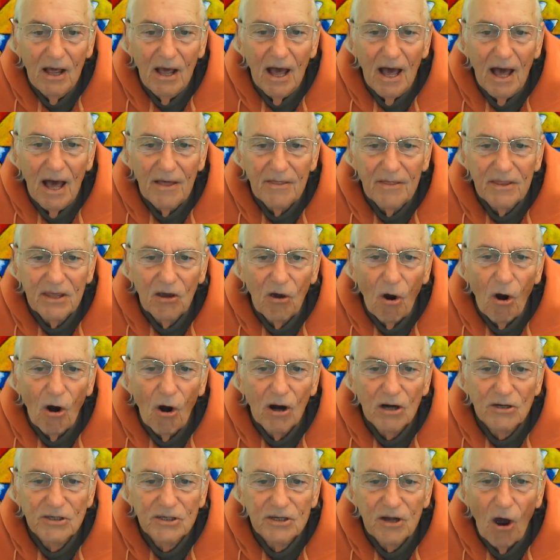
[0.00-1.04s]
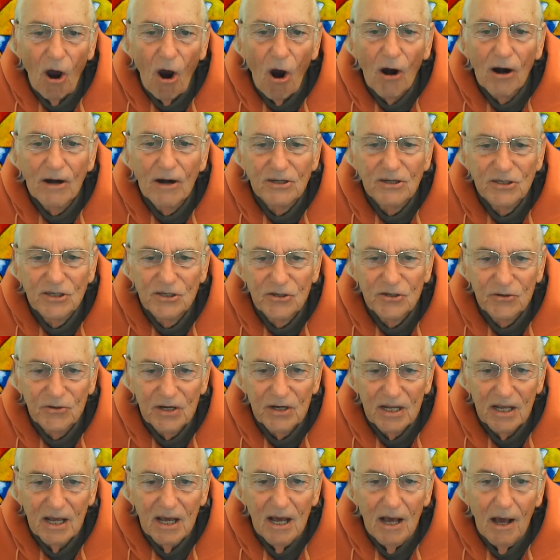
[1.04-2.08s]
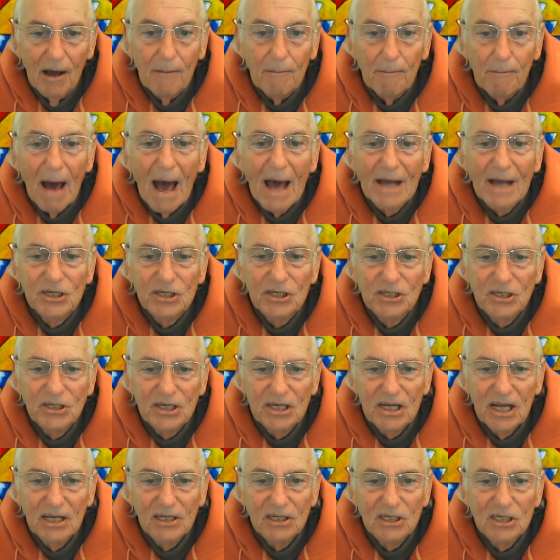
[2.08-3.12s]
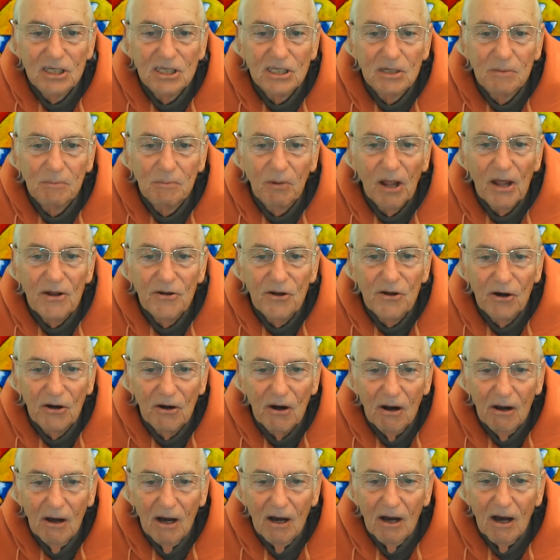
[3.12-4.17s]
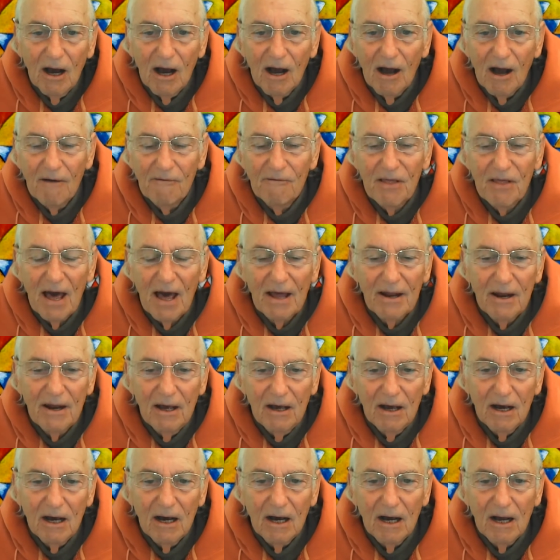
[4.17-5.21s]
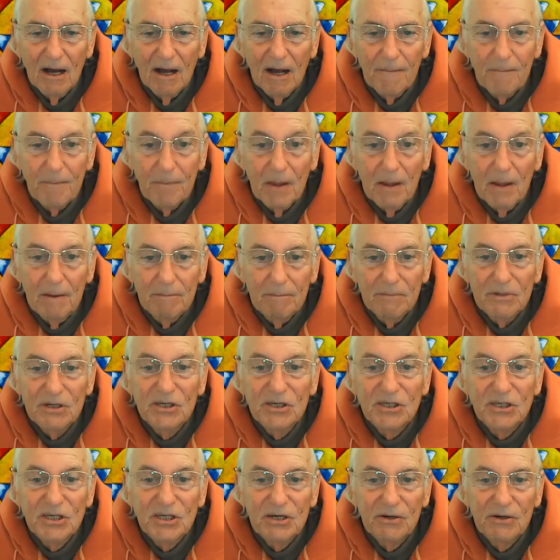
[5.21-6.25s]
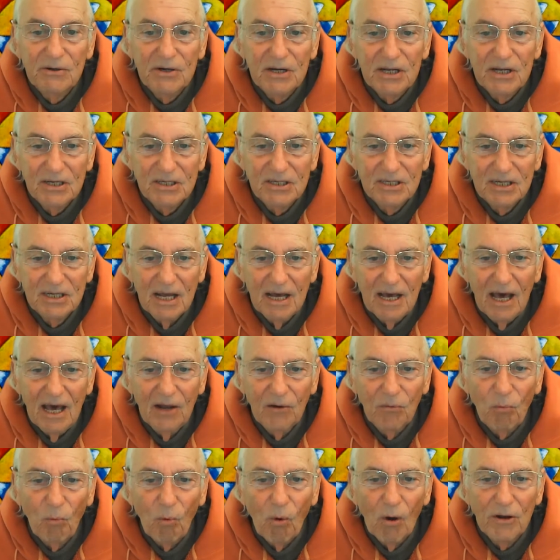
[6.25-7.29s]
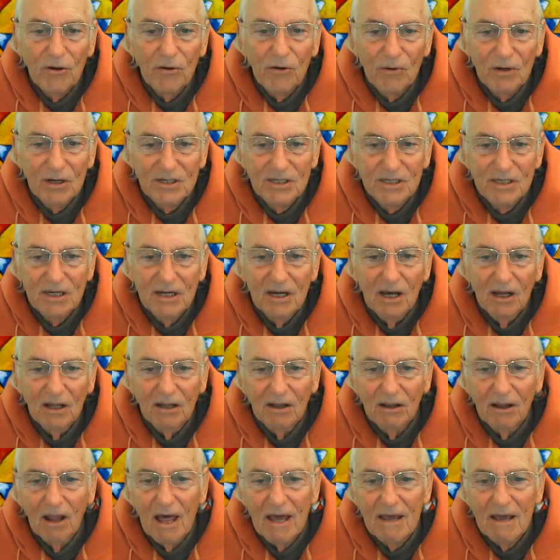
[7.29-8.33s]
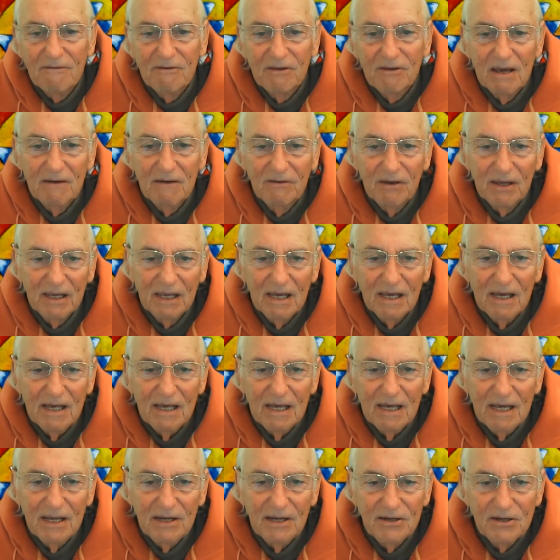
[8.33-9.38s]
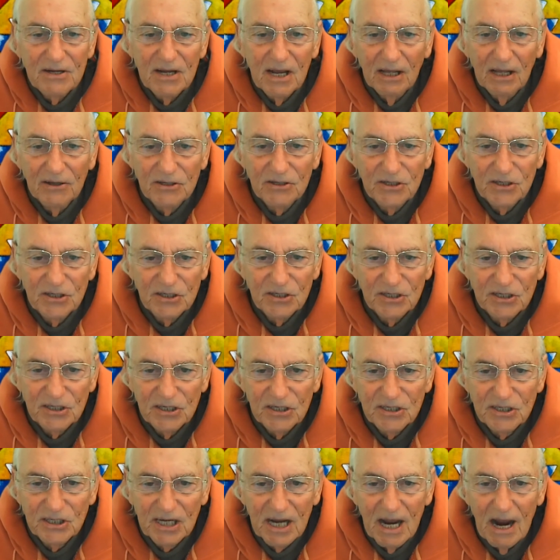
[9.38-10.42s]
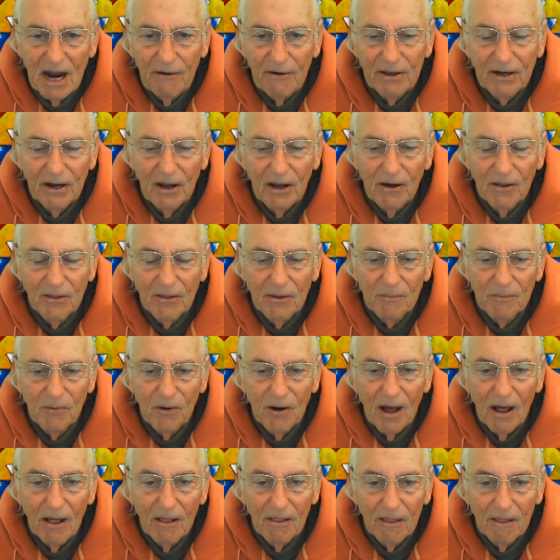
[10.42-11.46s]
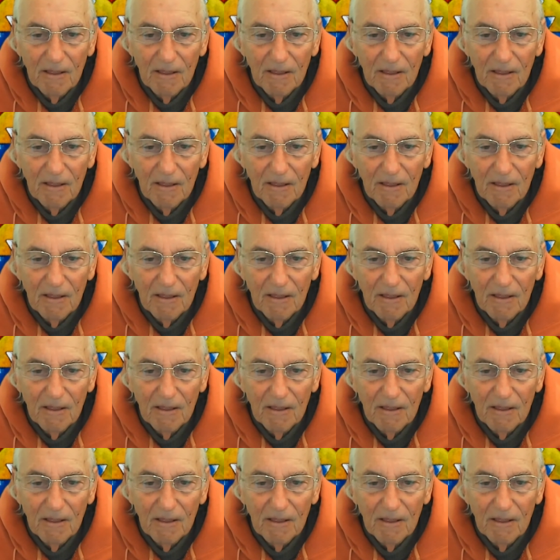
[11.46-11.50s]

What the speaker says: and the artistry, majesty, and splendor of that mysterious and wondrous, life-giving intelligence that's carried on the breath.